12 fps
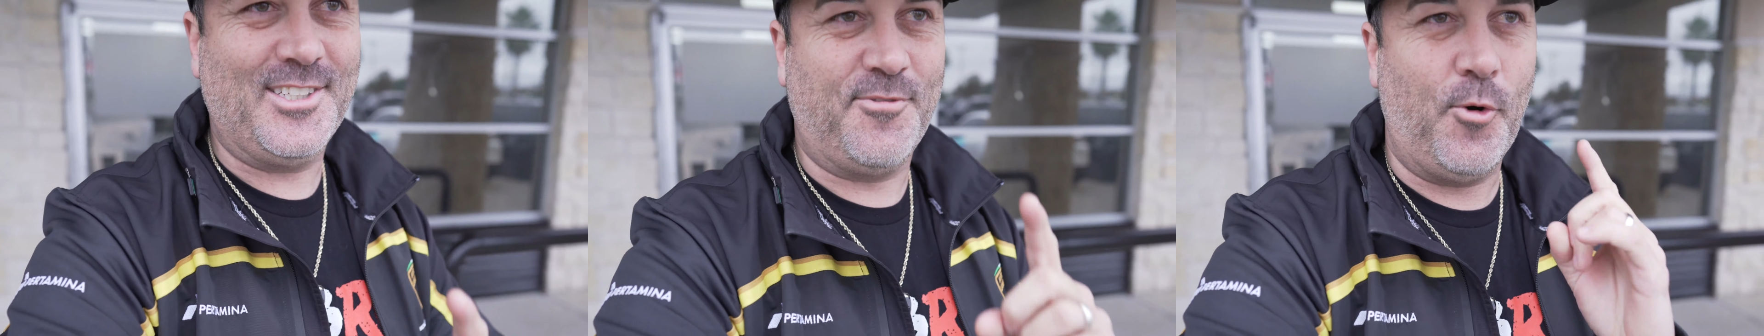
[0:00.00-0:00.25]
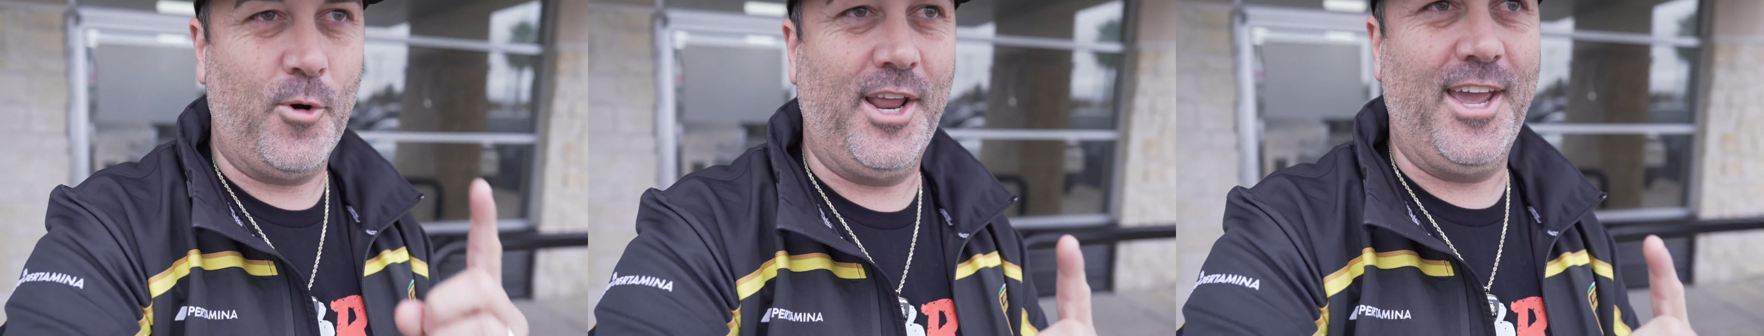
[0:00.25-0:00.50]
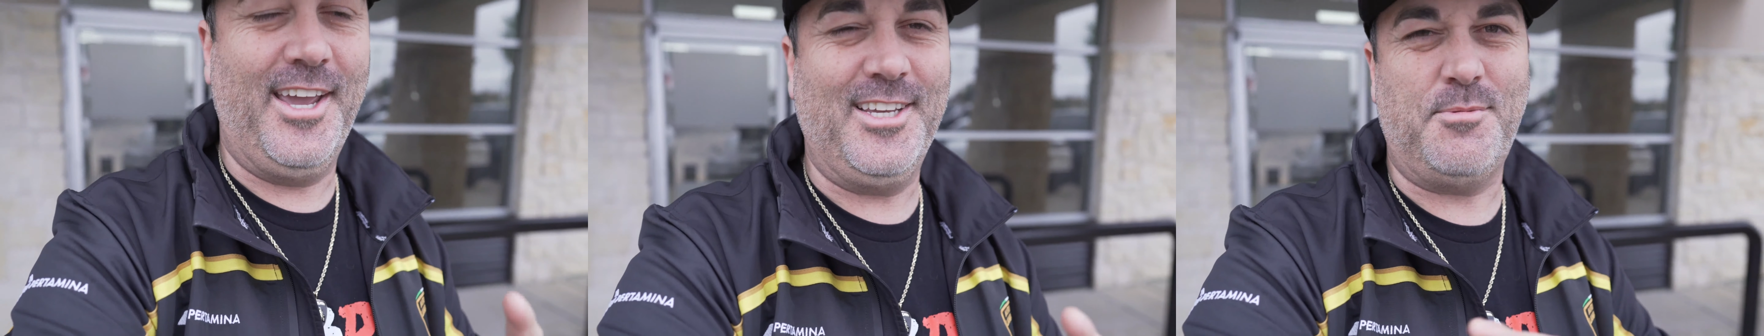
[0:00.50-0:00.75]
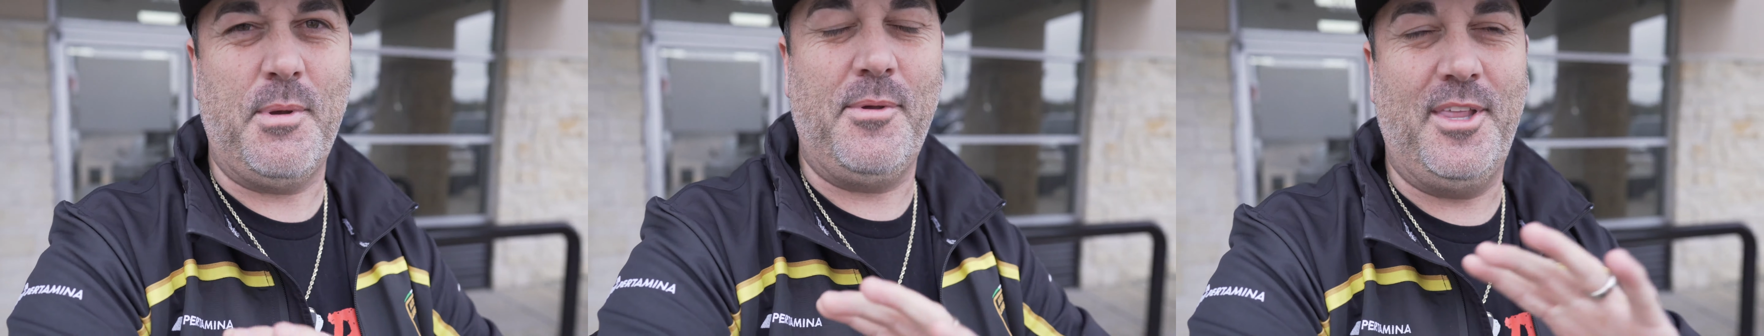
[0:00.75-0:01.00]
4
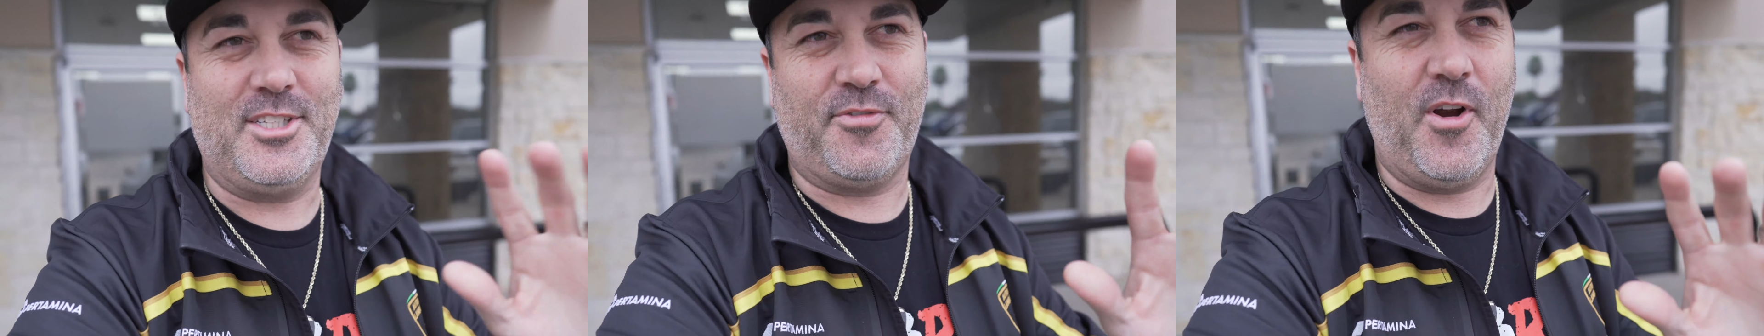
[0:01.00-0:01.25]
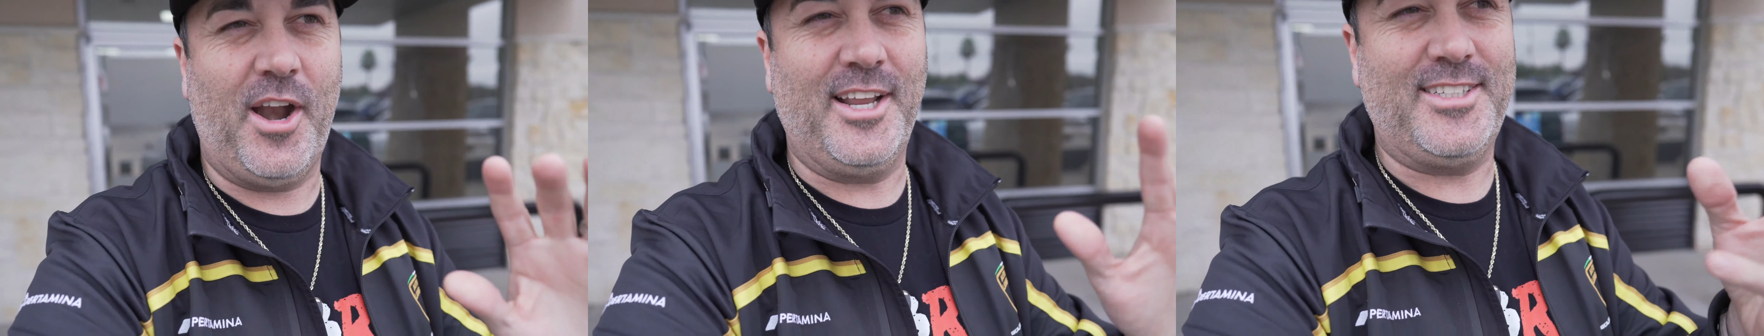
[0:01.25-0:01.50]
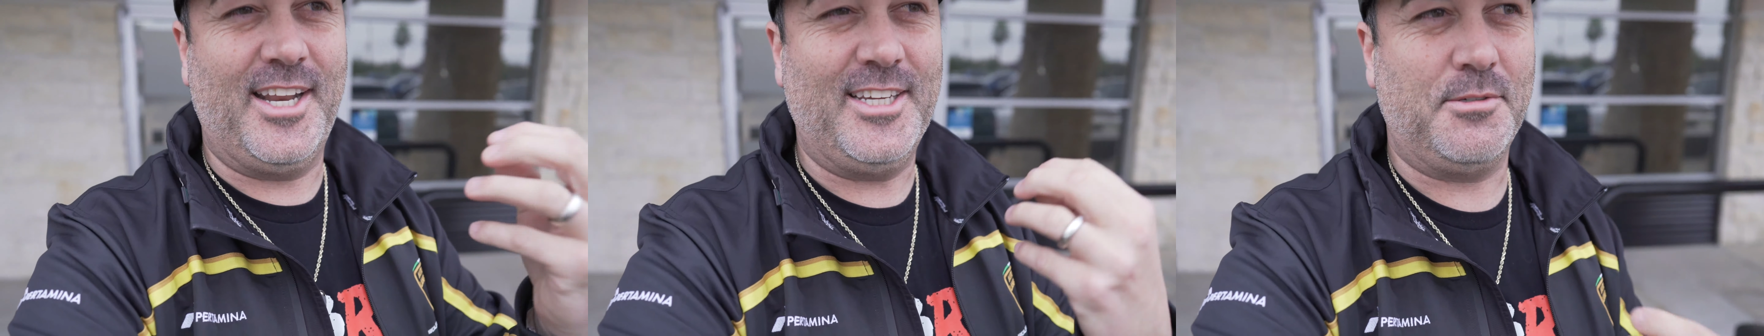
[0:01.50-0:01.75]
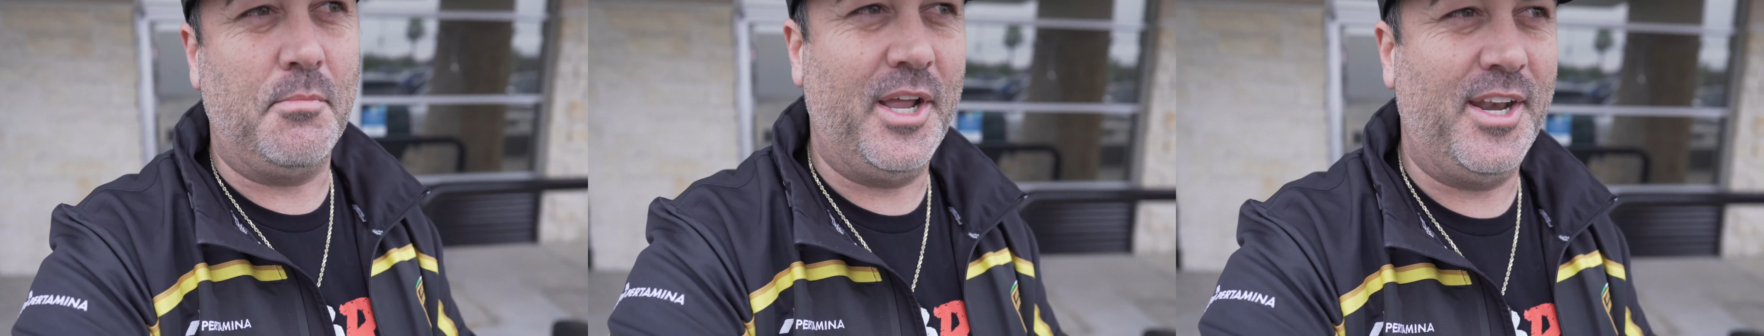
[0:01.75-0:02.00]
days, maybe this Friday,
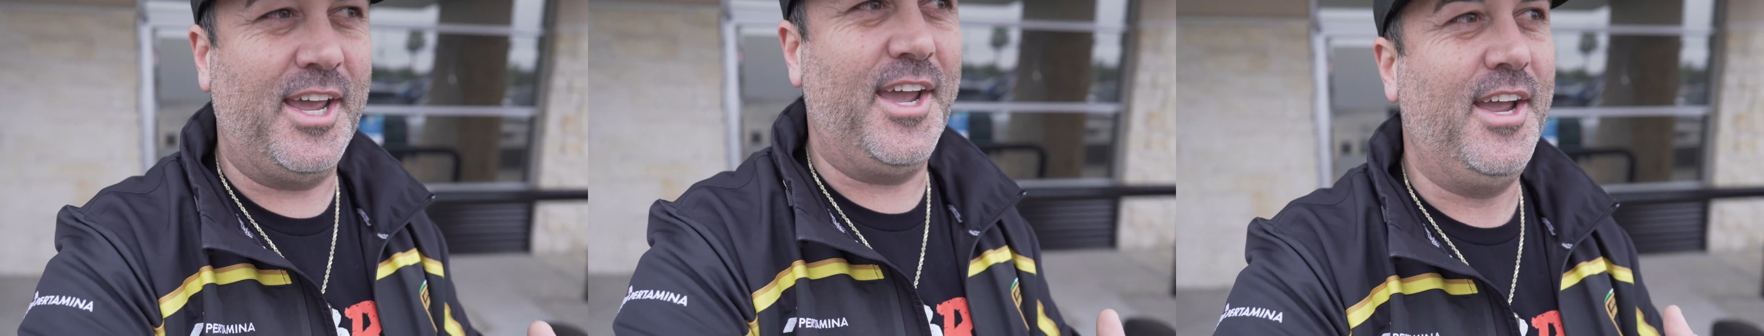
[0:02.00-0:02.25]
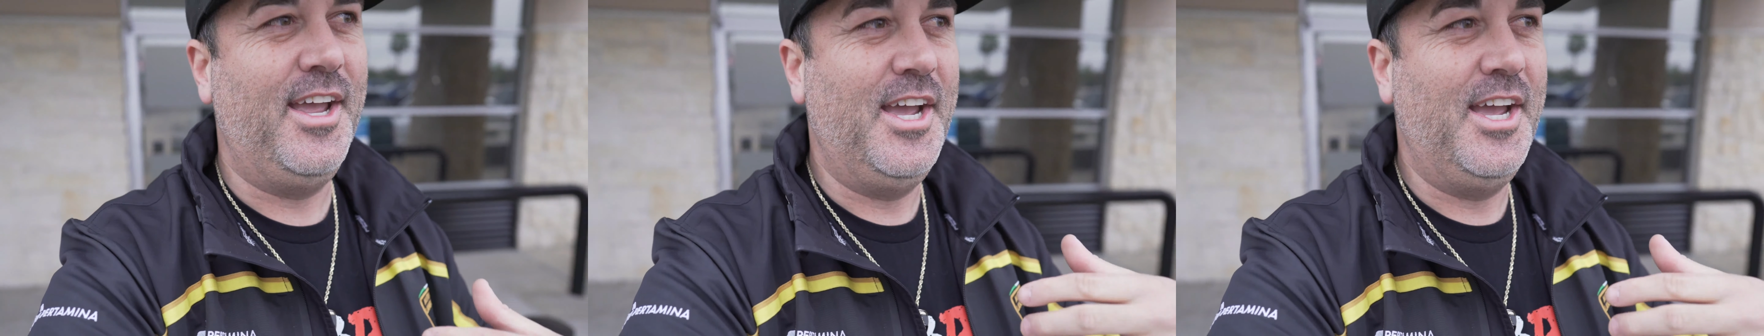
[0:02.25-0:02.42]
today's Monday.